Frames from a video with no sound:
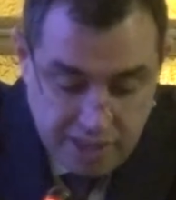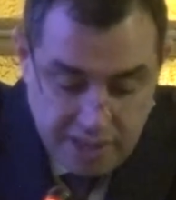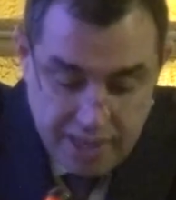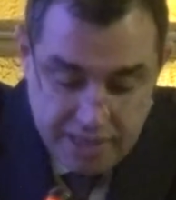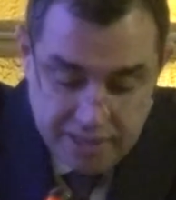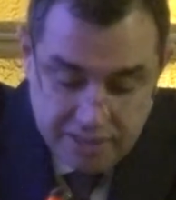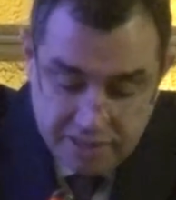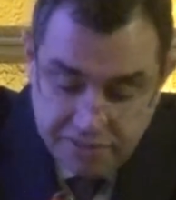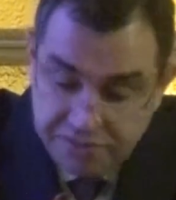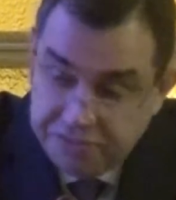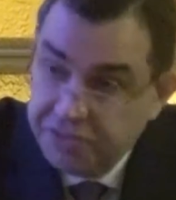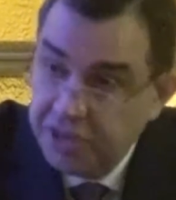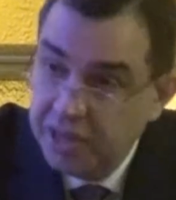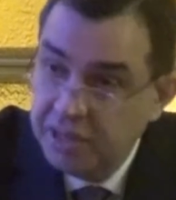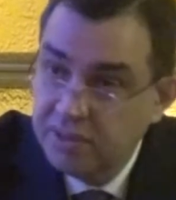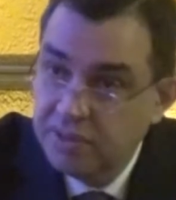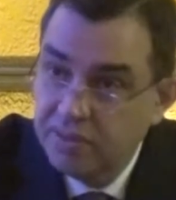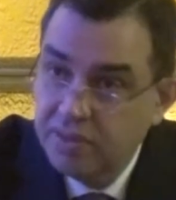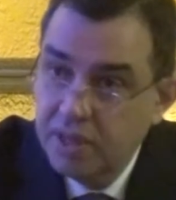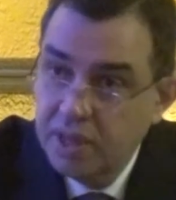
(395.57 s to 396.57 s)
in
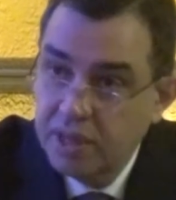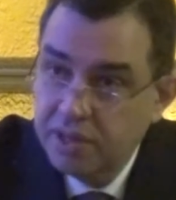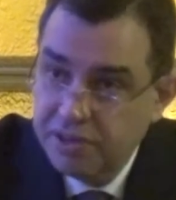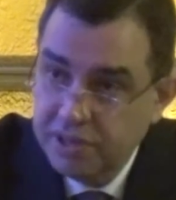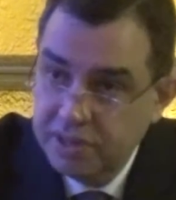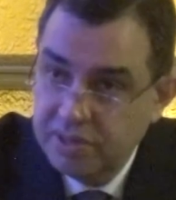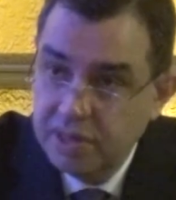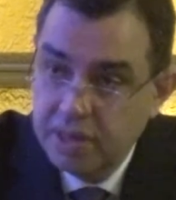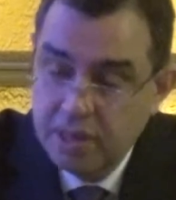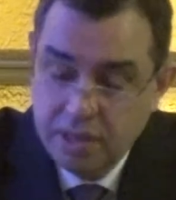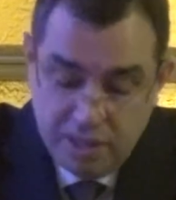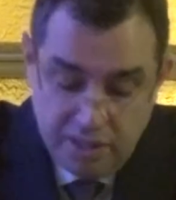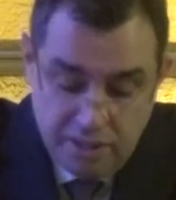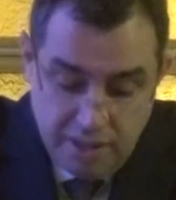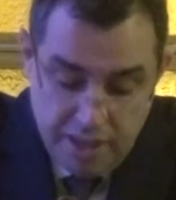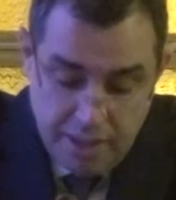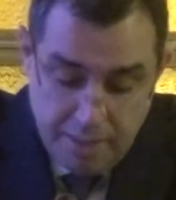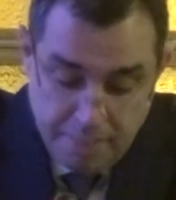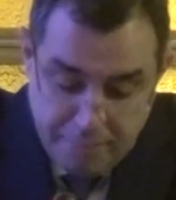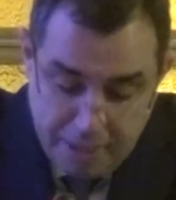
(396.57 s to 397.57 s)
different critical
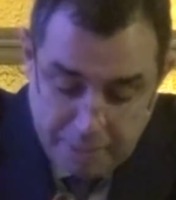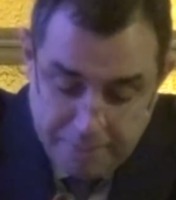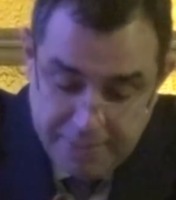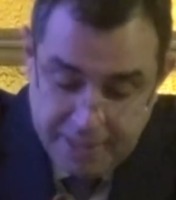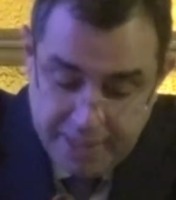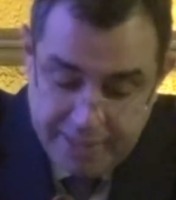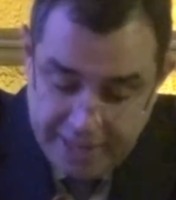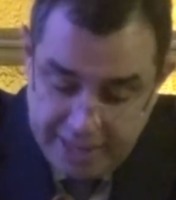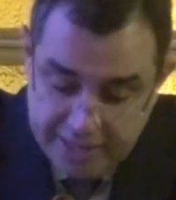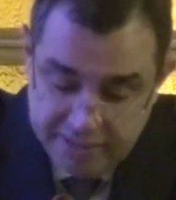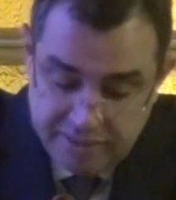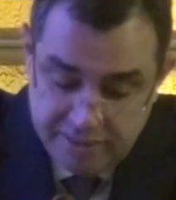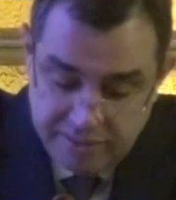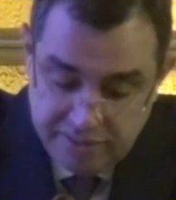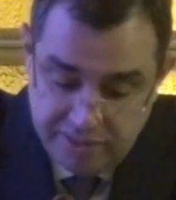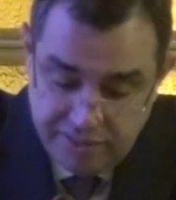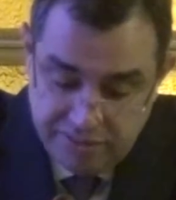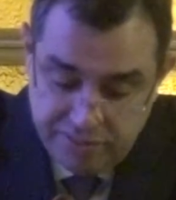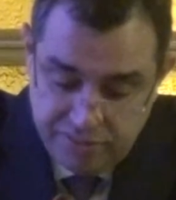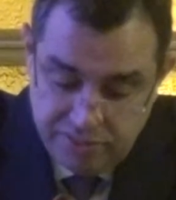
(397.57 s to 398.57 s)
public
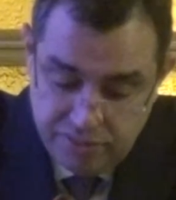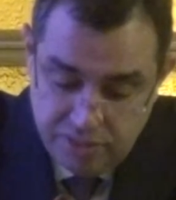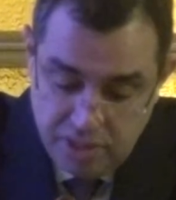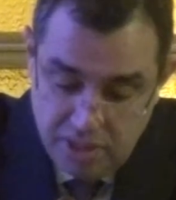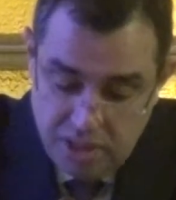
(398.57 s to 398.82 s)
entities.